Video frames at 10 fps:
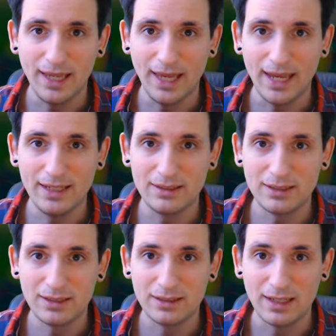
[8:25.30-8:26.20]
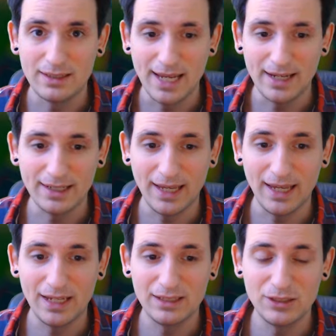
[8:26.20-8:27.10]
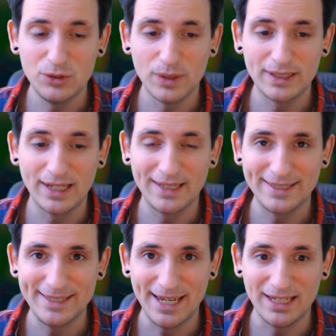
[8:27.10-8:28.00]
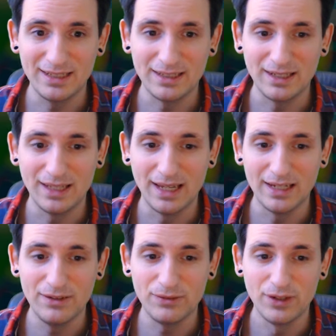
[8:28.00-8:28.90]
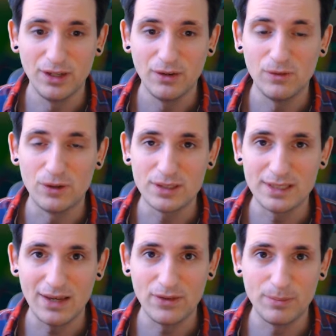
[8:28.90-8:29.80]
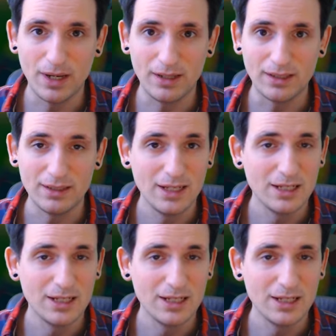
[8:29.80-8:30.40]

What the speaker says: 8 attack and you are getting 10 life for 7 mana,